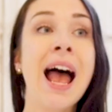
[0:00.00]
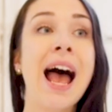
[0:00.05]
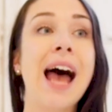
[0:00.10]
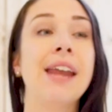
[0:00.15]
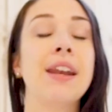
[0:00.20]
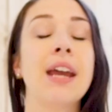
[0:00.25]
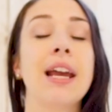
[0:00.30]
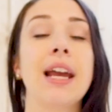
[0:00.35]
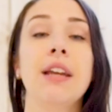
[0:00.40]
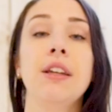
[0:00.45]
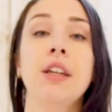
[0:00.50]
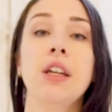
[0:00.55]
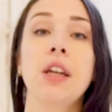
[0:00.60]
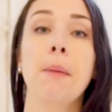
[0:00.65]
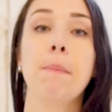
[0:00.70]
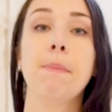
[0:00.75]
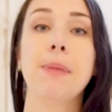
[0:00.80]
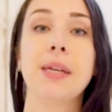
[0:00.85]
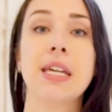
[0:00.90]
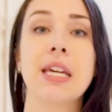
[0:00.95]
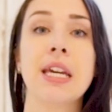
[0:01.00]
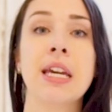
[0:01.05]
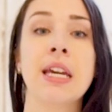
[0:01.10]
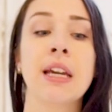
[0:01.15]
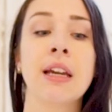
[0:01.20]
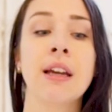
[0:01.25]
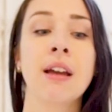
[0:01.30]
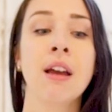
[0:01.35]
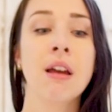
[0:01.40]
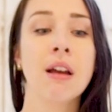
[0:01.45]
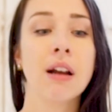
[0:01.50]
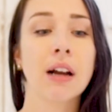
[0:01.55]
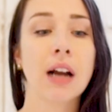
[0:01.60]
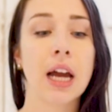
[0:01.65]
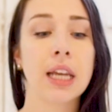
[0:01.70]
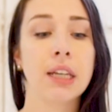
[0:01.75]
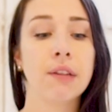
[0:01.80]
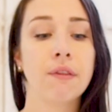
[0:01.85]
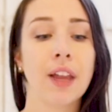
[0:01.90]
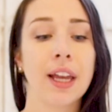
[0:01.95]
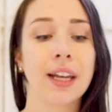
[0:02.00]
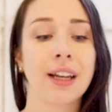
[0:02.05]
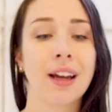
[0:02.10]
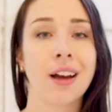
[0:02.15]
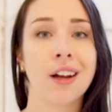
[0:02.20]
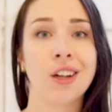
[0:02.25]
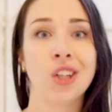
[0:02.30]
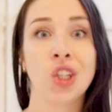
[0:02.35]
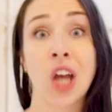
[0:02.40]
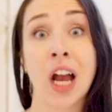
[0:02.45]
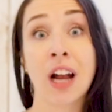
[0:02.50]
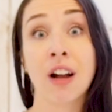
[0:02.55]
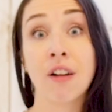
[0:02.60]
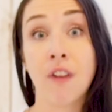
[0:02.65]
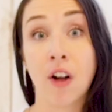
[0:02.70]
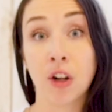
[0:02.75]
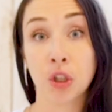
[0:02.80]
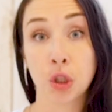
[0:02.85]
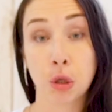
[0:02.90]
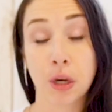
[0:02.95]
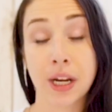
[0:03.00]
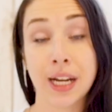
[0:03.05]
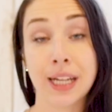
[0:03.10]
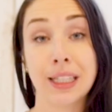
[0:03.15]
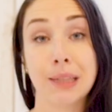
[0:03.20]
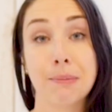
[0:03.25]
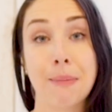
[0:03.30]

And I ended up being kind of like a jack of all trades,